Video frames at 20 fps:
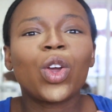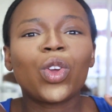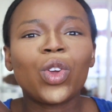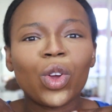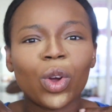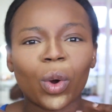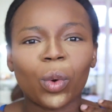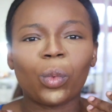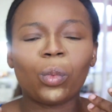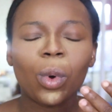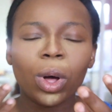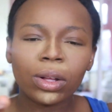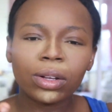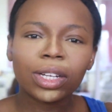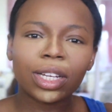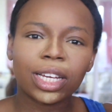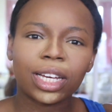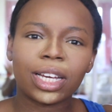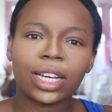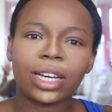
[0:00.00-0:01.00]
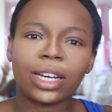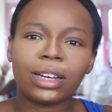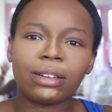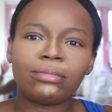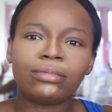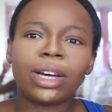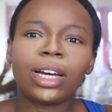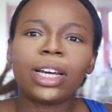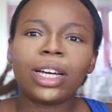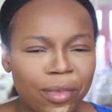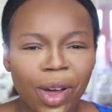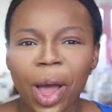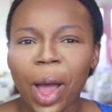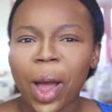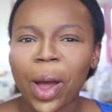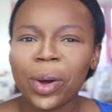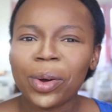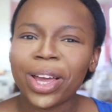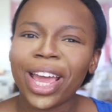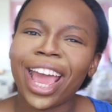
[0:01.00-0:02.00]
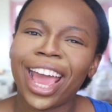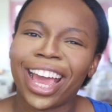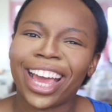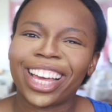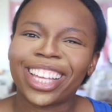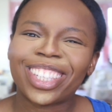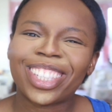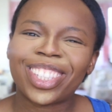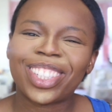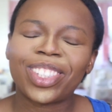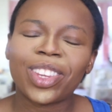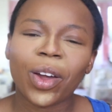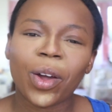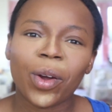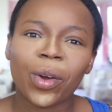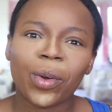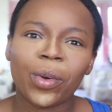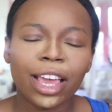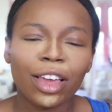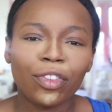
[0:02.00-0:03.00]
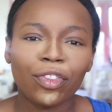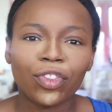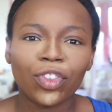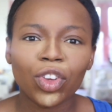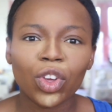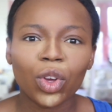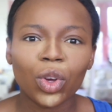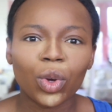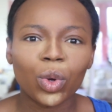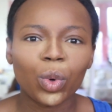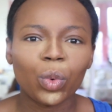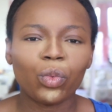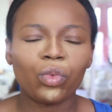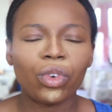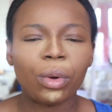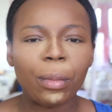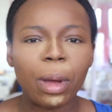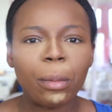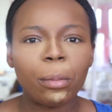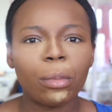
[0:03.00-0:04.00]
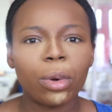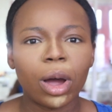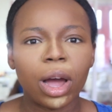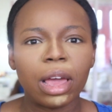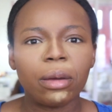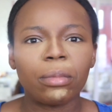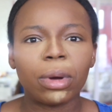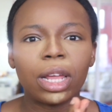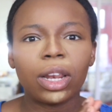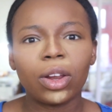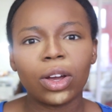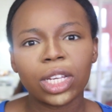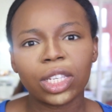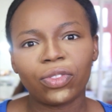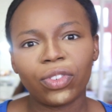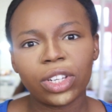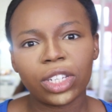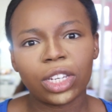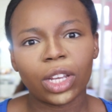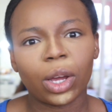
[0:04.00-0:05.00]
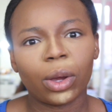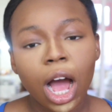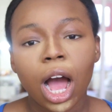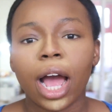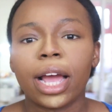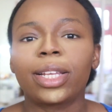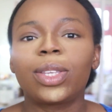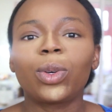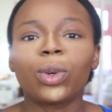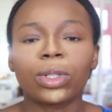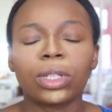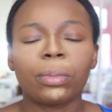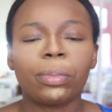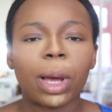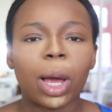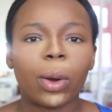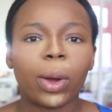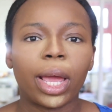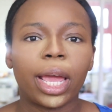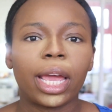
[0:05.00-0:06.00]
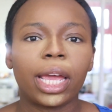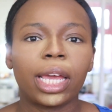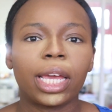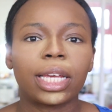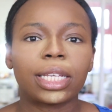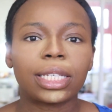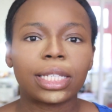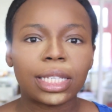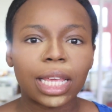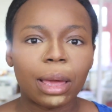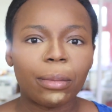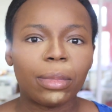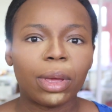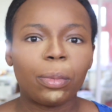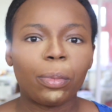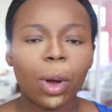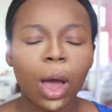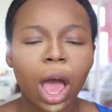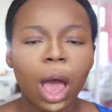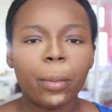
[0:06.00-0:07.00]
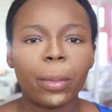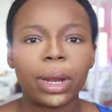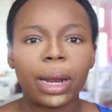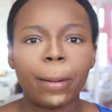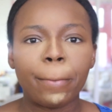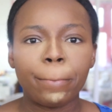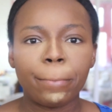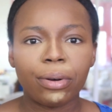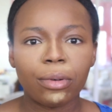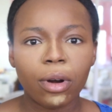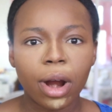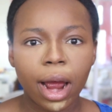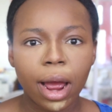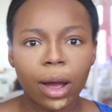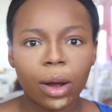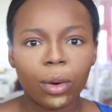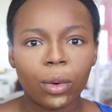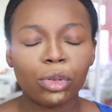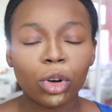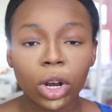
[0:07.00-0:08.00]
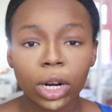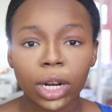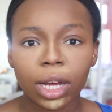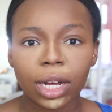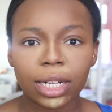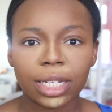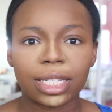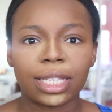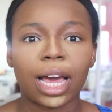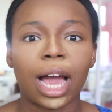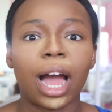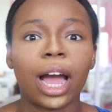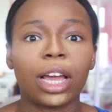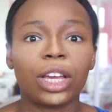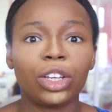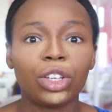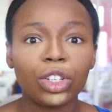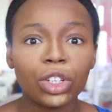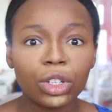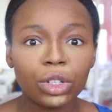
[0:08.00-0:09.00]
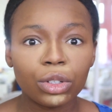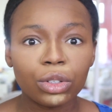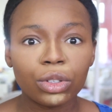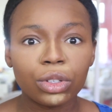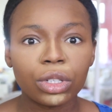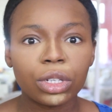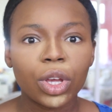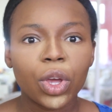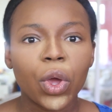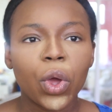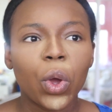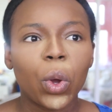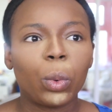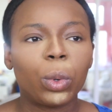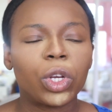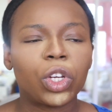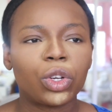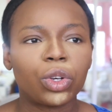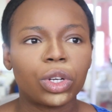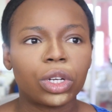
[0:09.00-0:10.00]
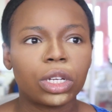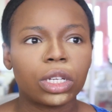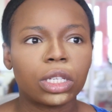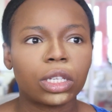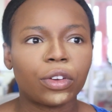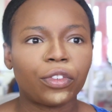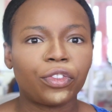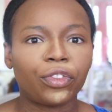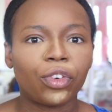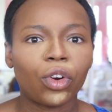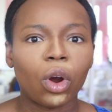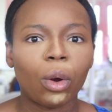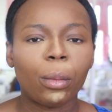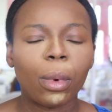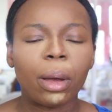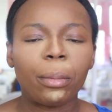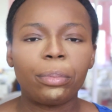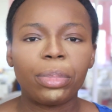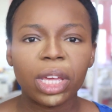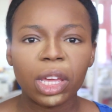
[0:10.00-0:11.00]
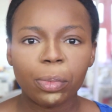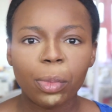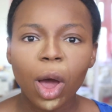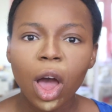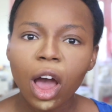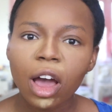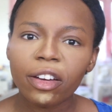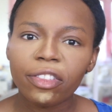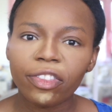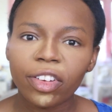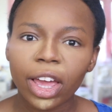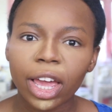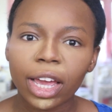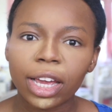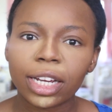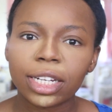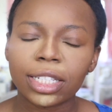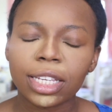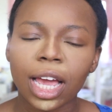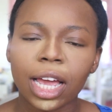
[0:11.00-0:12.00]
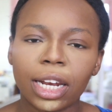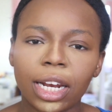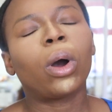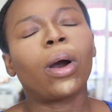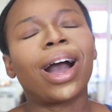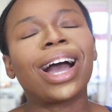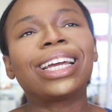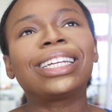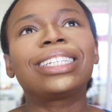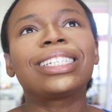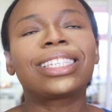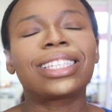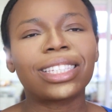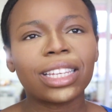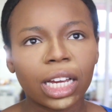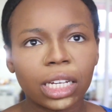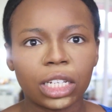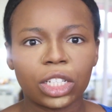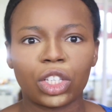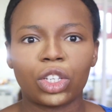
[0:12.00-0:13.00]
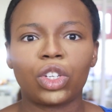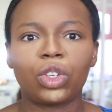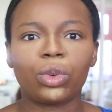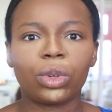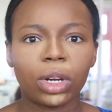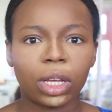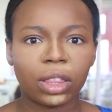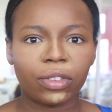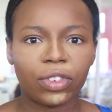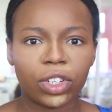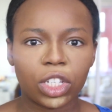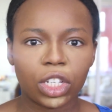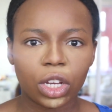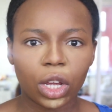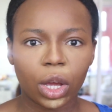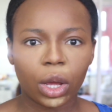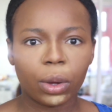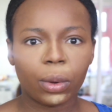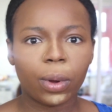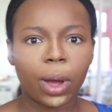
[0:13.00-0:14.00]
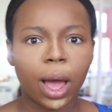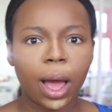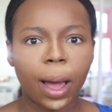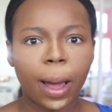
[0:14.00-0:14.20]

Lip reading: you are welcome. Okay, so if you remember in my last video, I talked about a semi-permanent brow product that I used, which was from BPerfect, and well, I decided to do another video